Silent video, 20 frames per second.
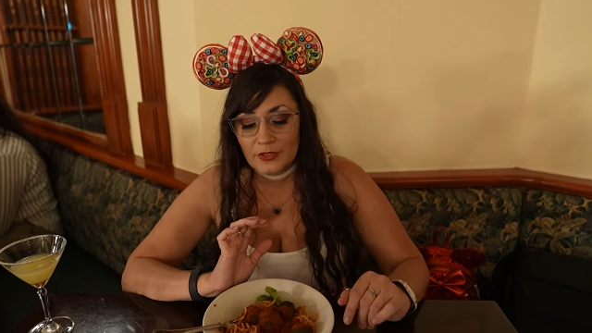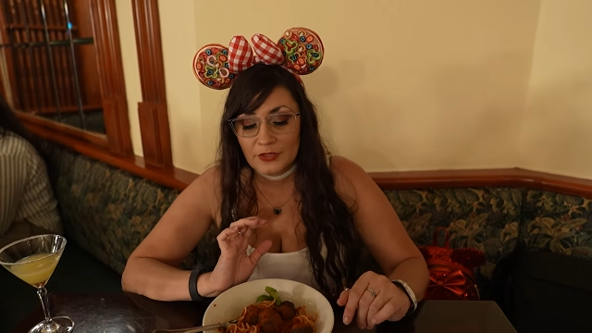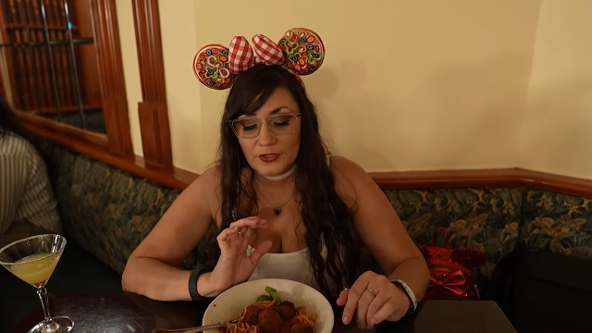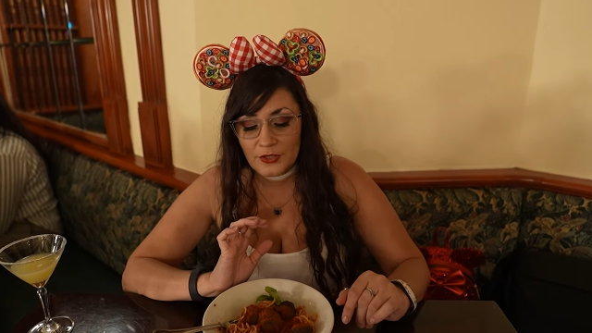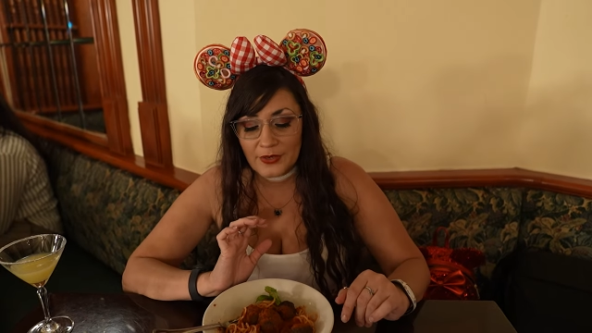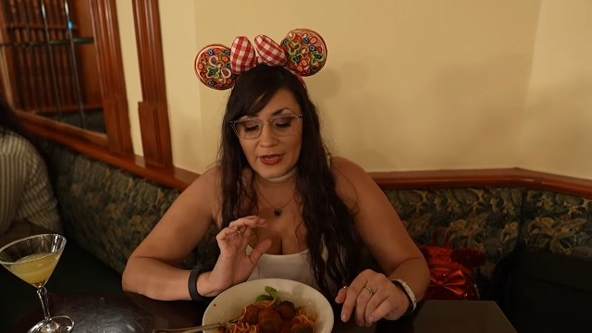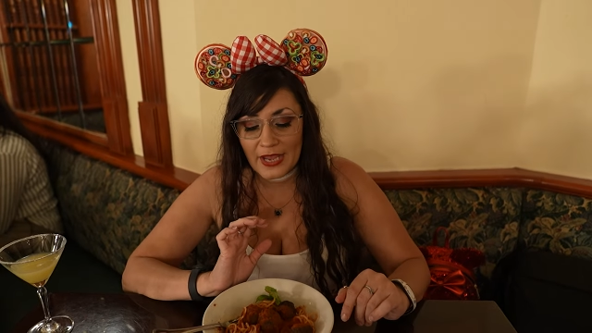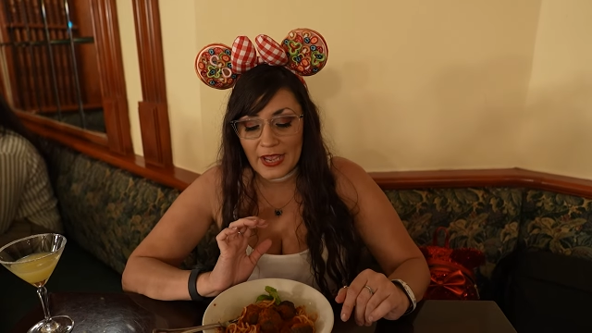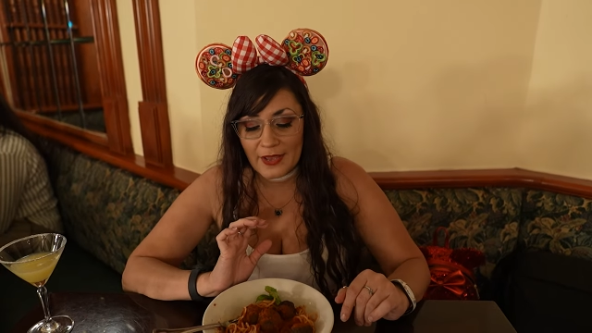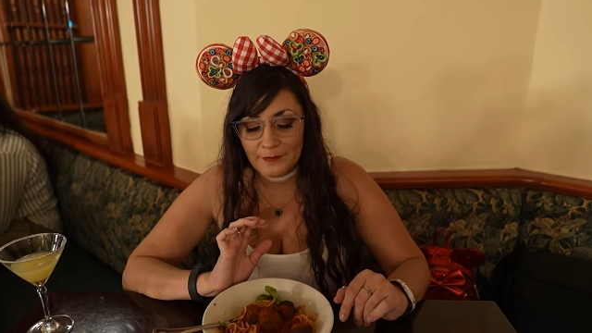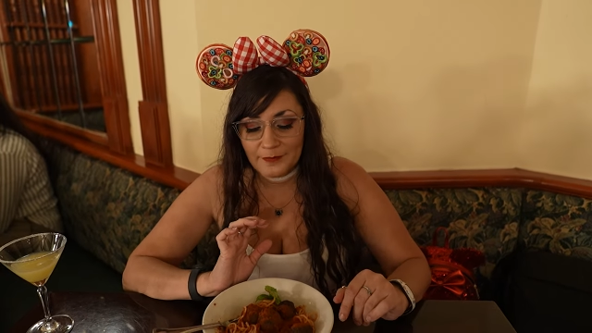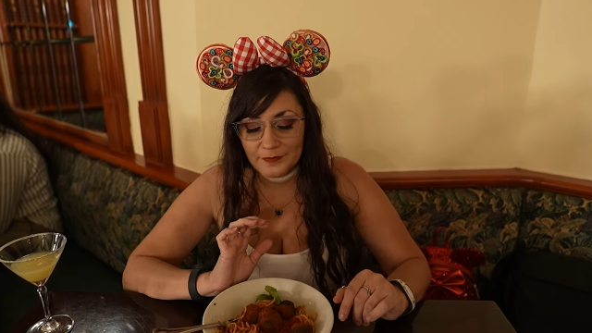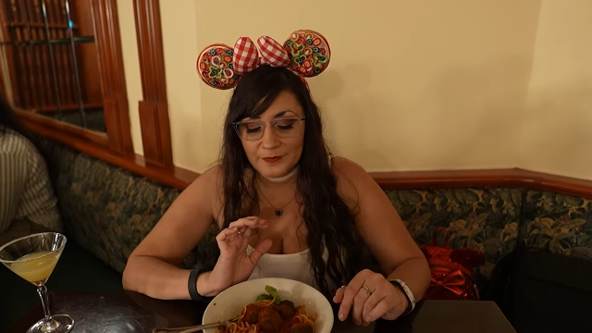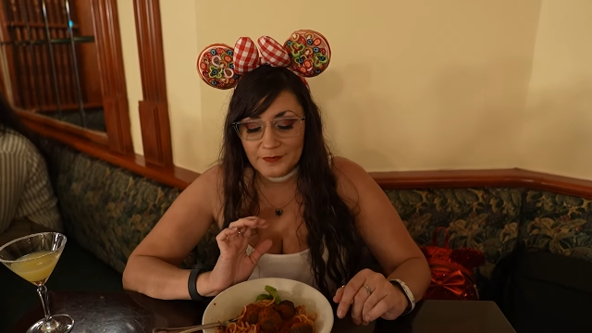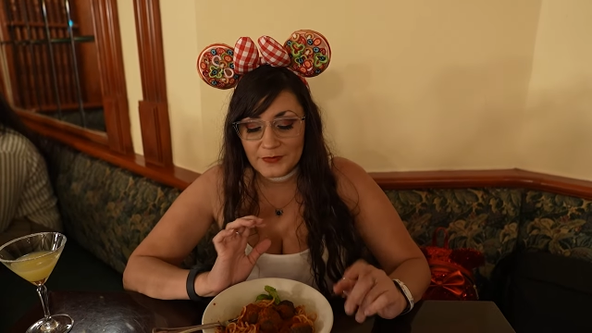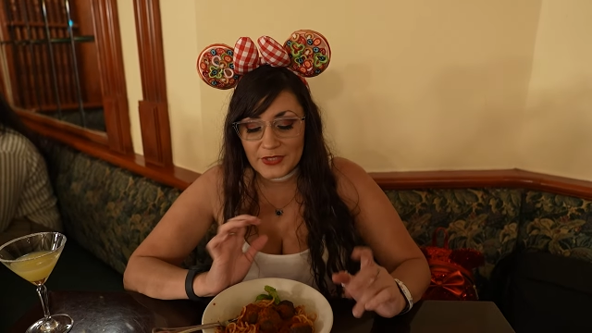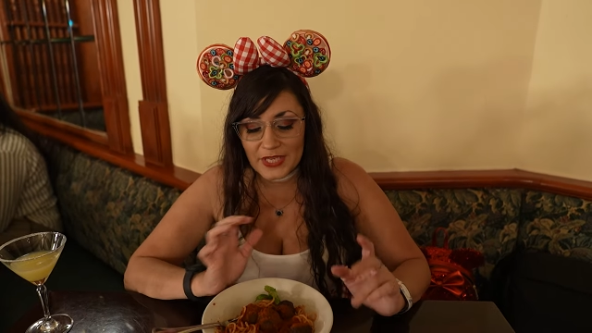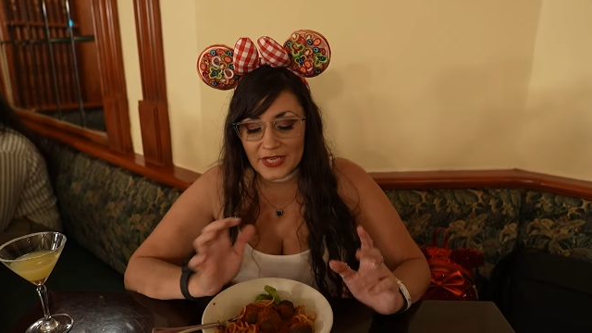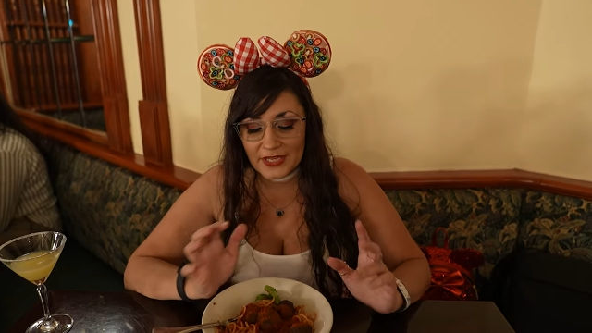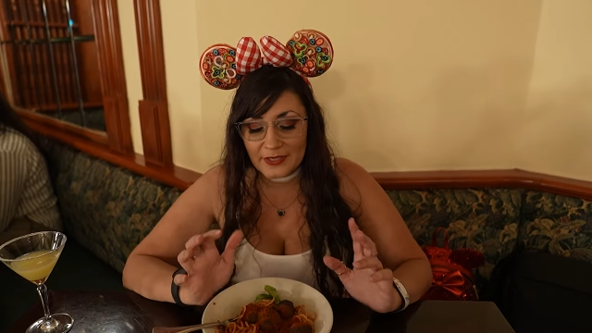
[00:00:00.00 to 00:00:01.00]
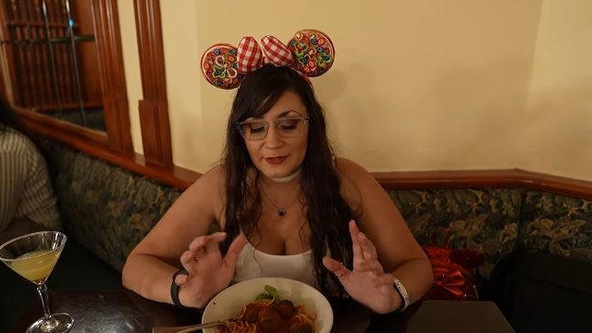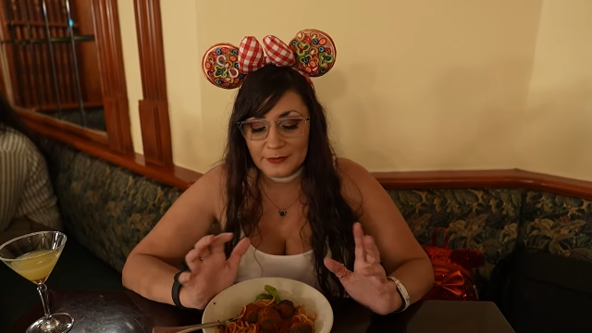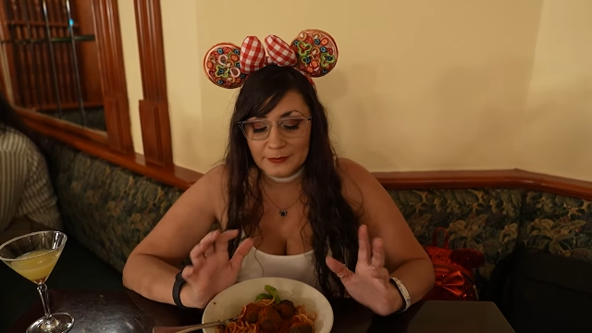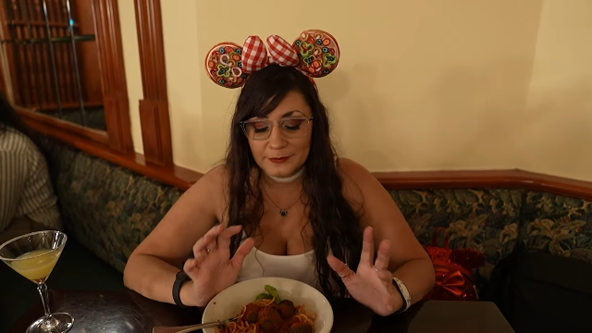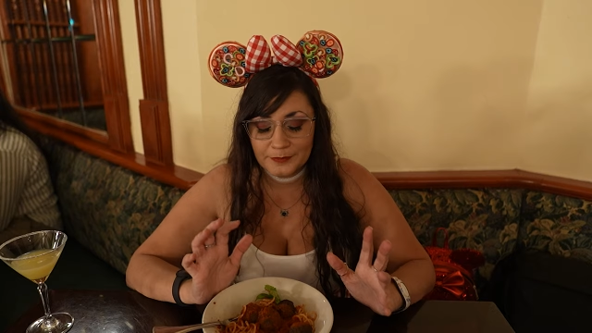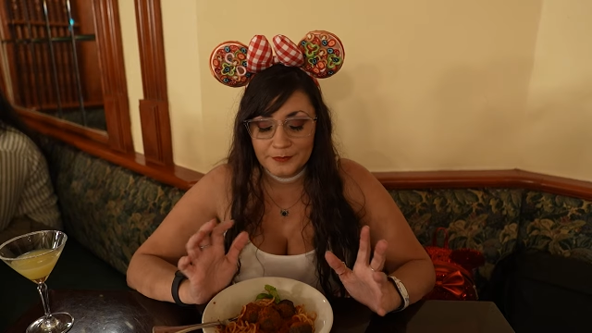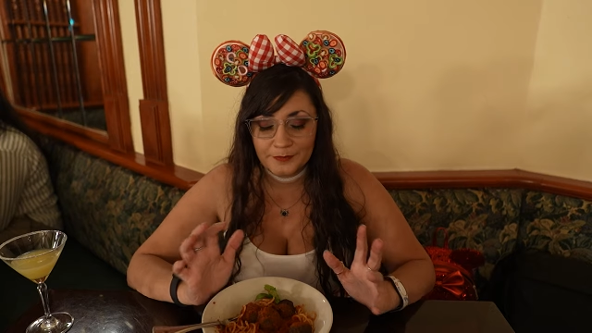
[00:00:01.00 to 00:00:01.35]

So yeah, it's like a